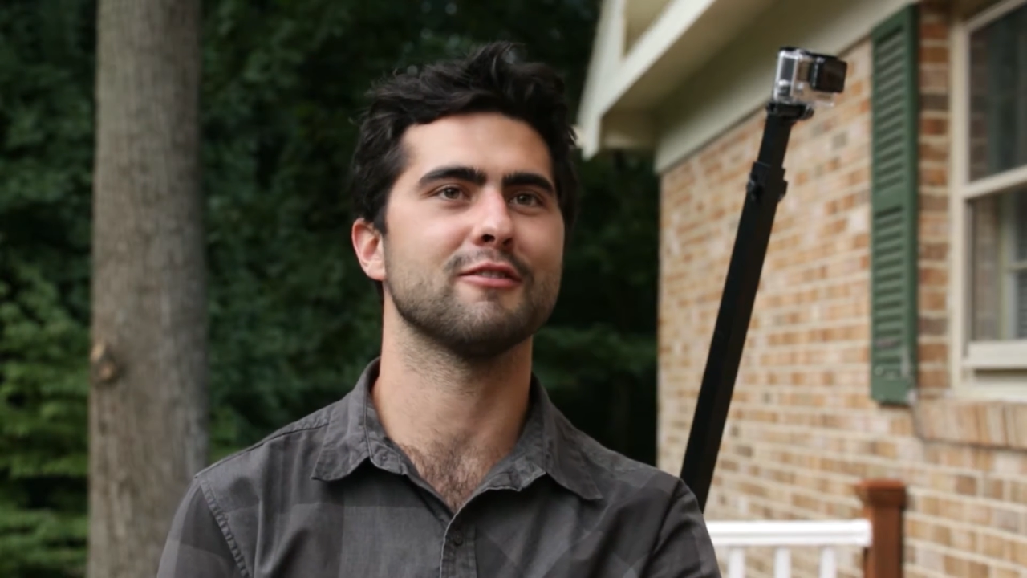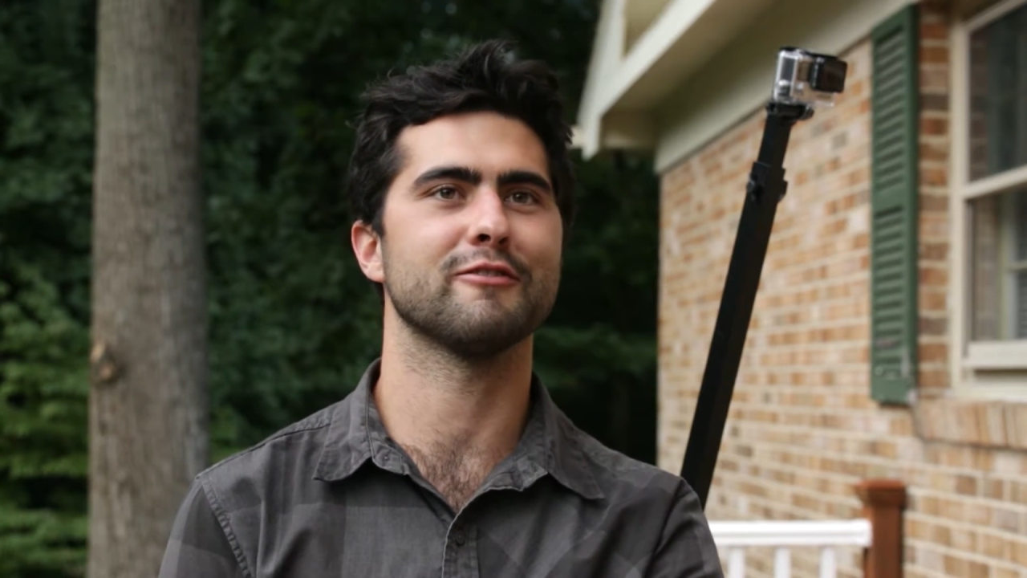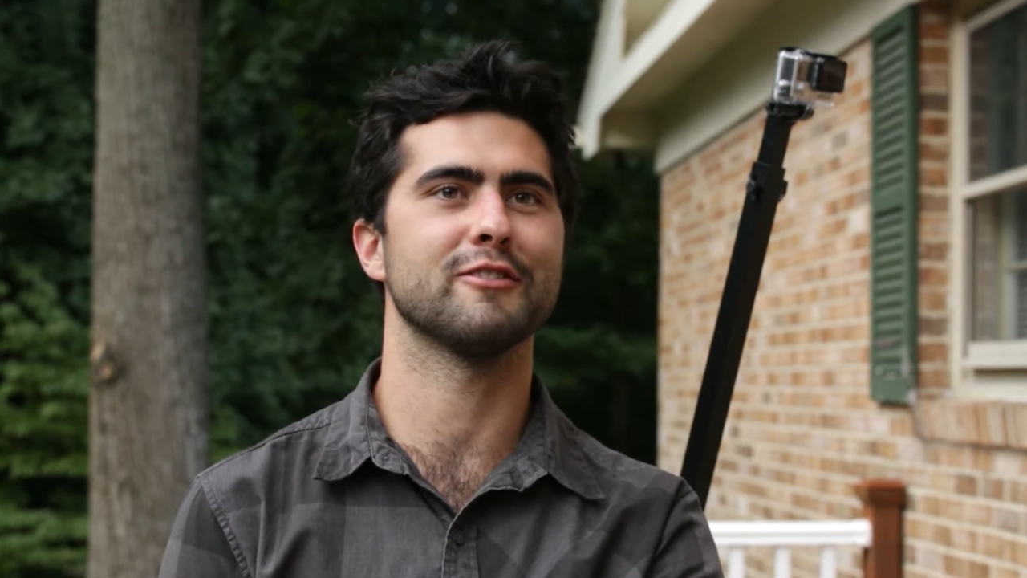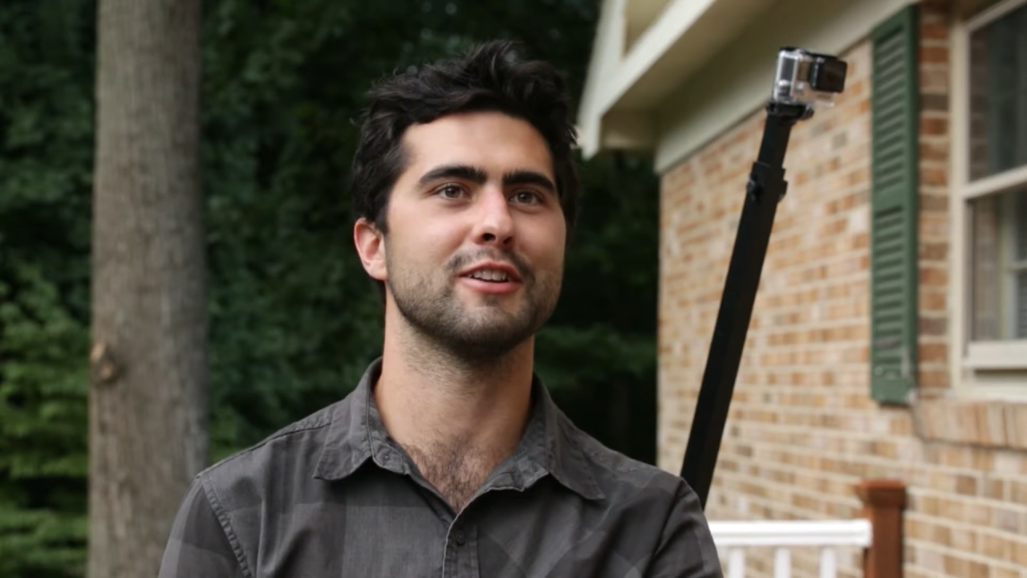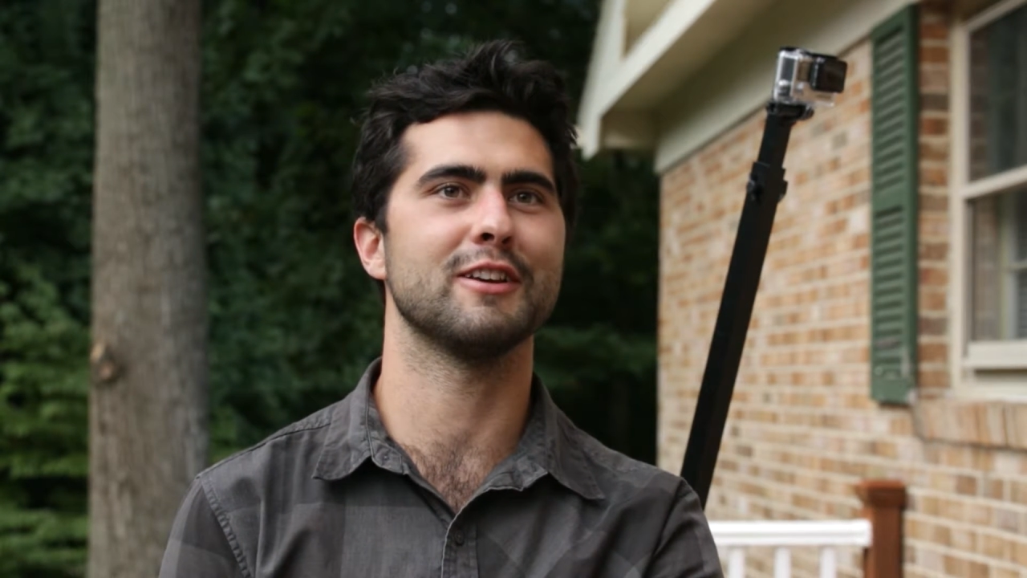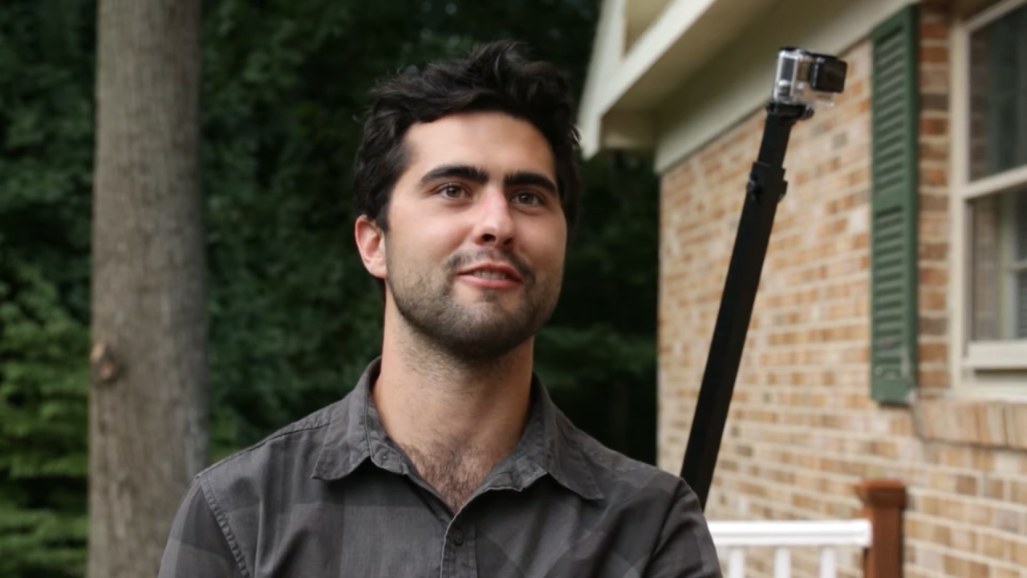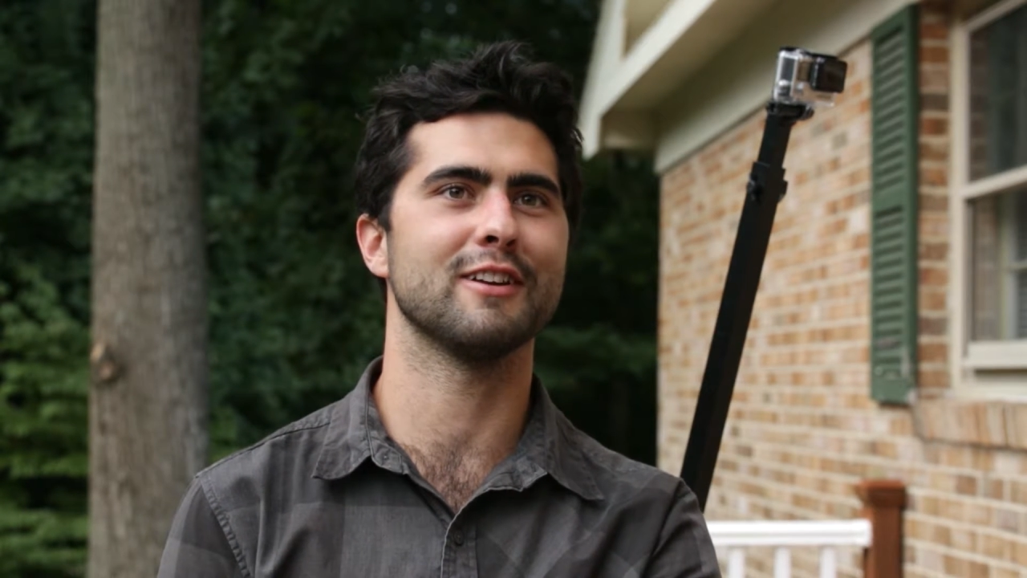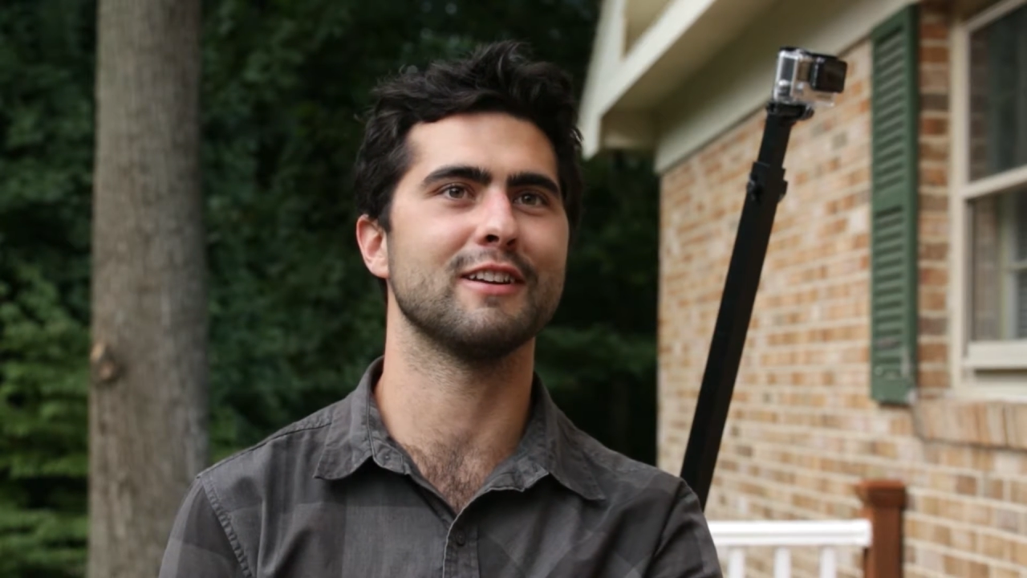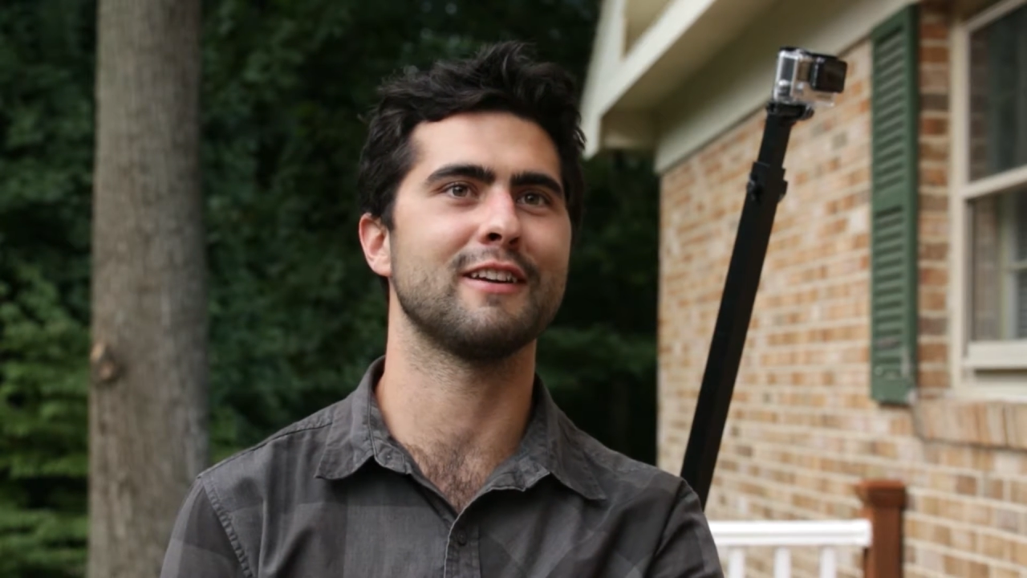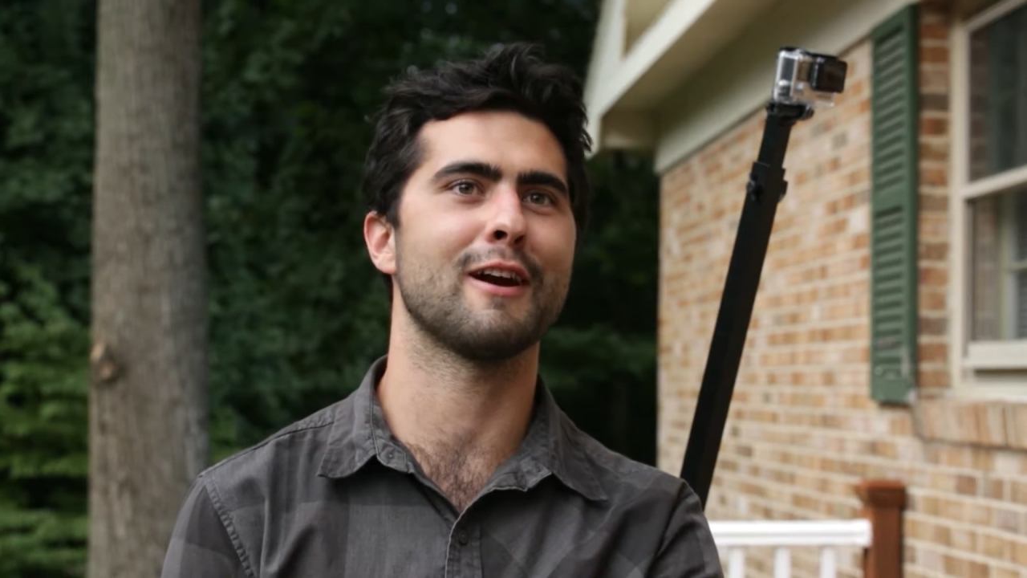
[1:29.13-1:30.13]
really,
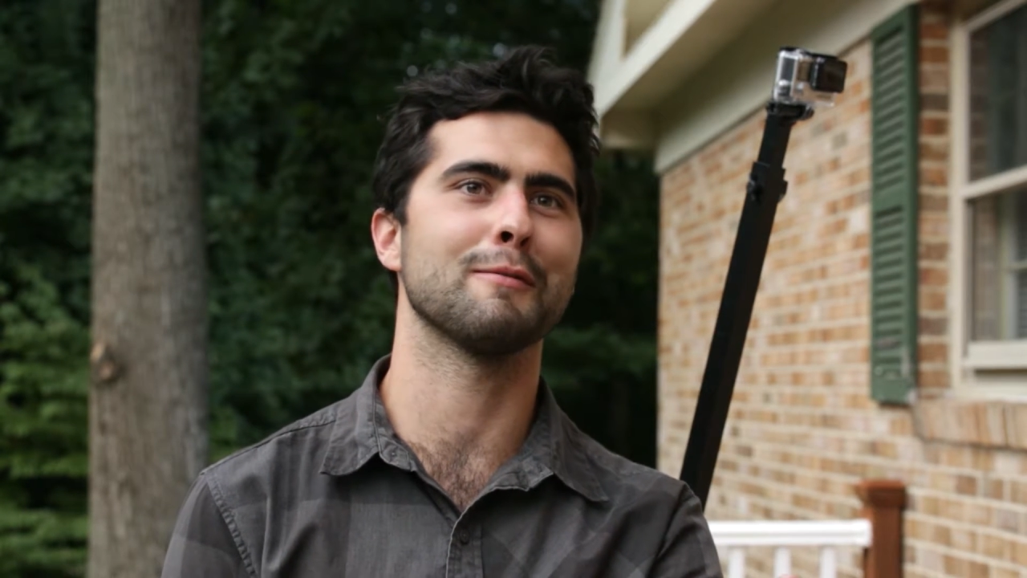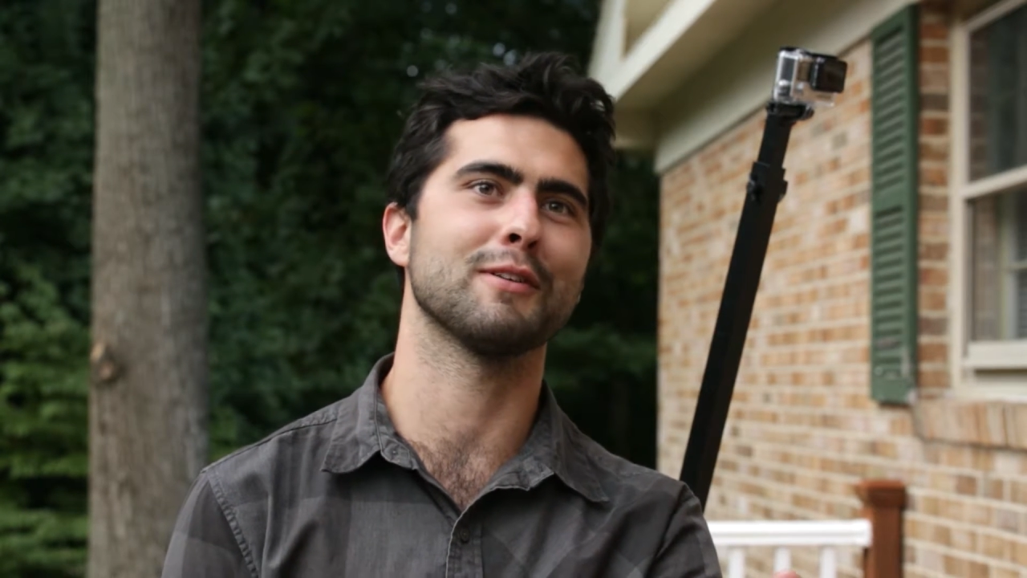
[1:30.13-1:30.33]
really terrible